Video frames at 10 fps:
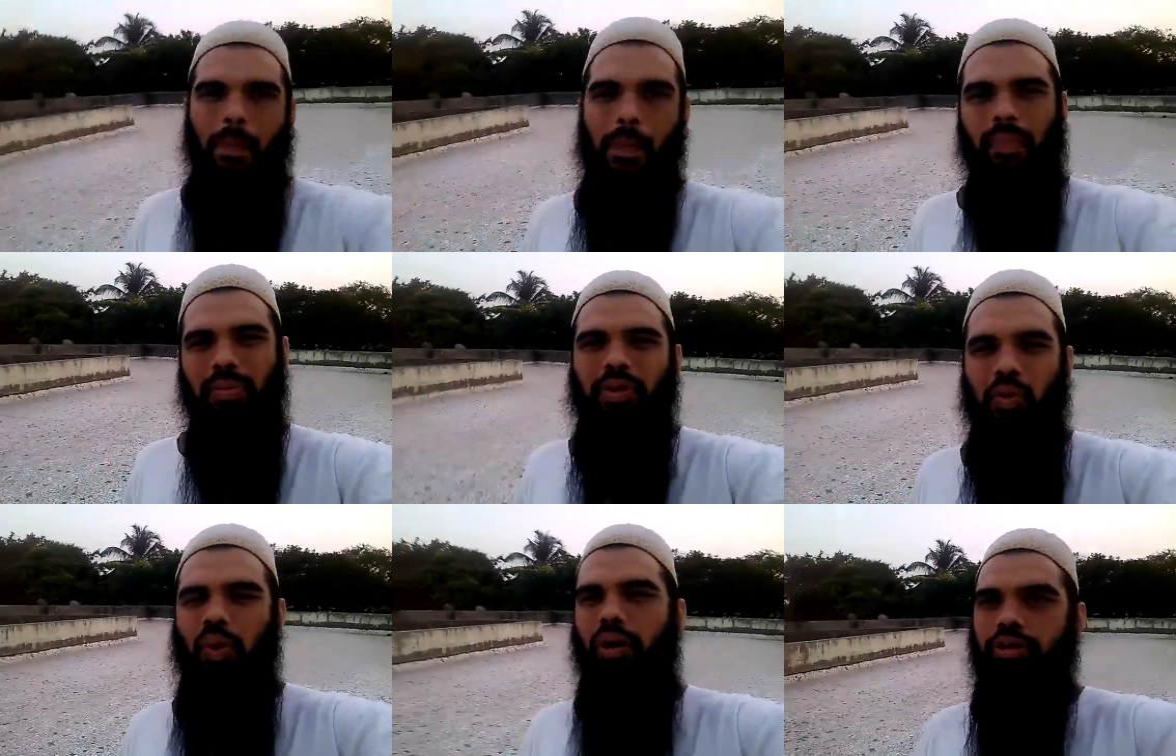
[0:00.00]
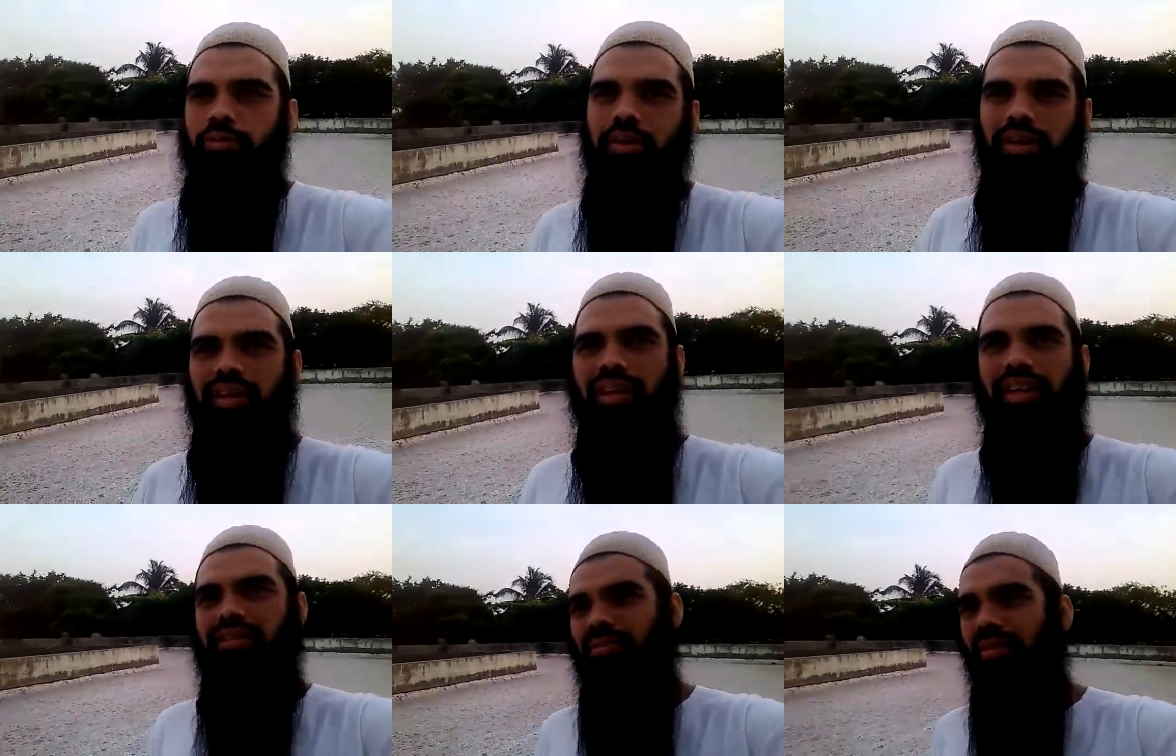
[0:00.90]
maybe 2 hours.
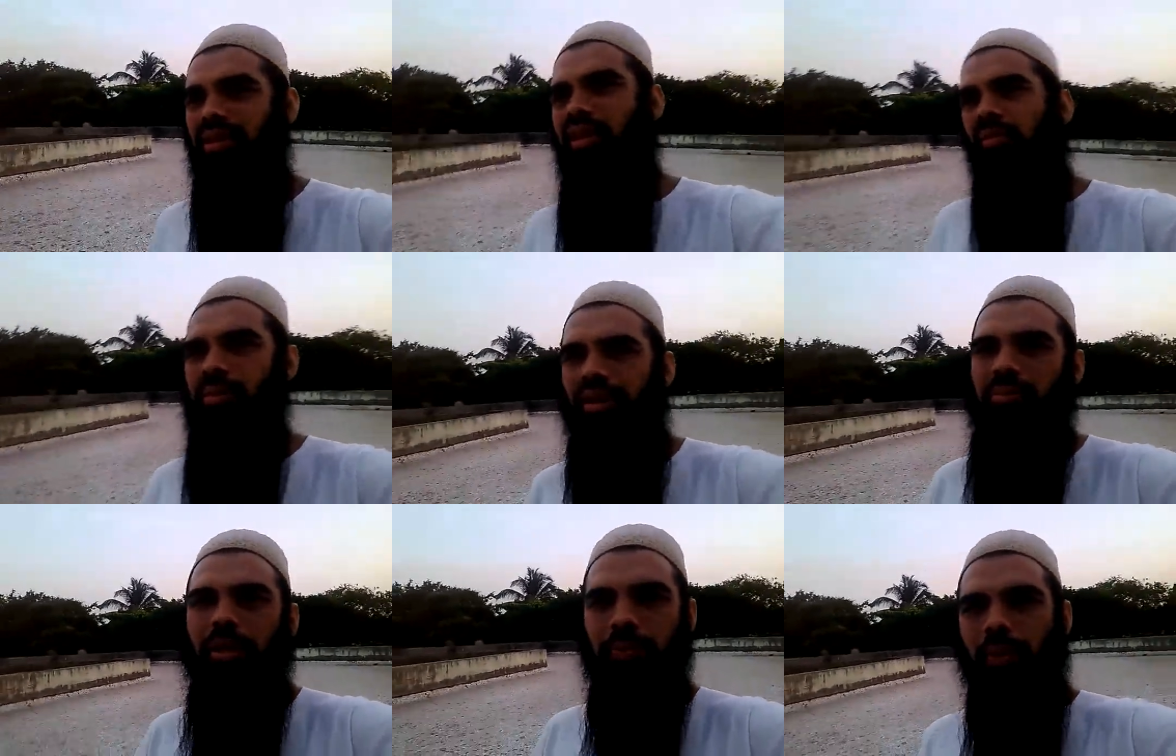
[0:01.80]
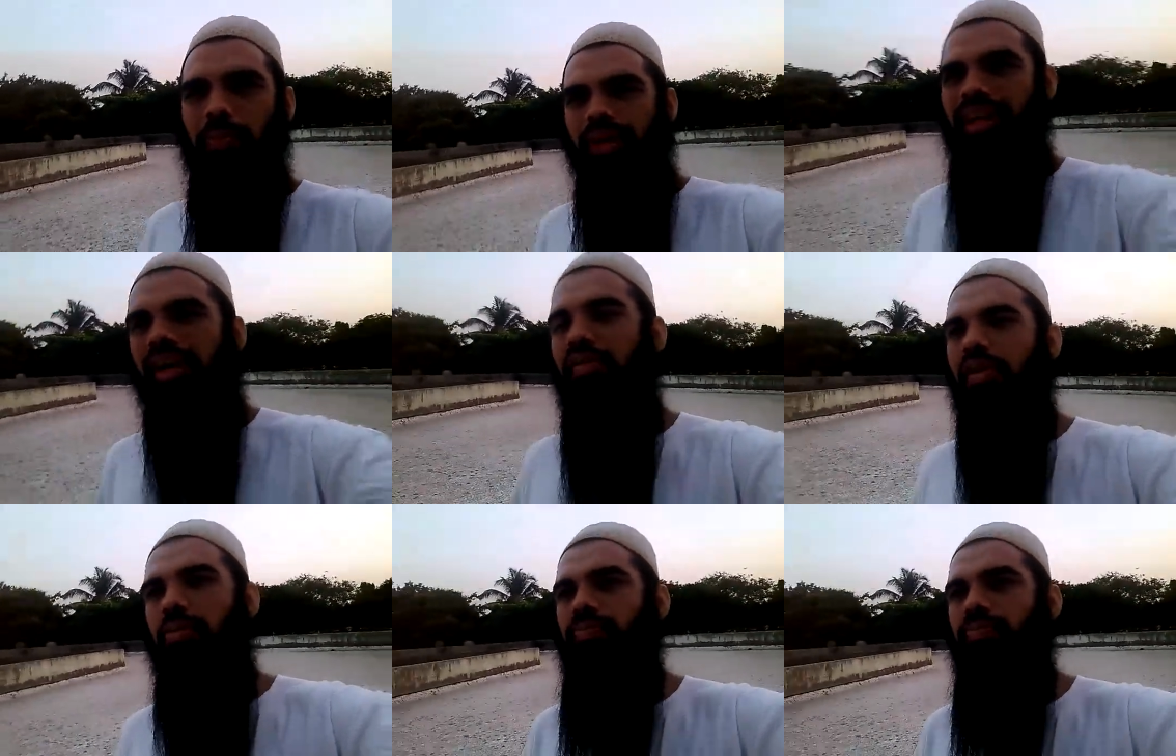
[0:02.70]
And in the mid paper he left.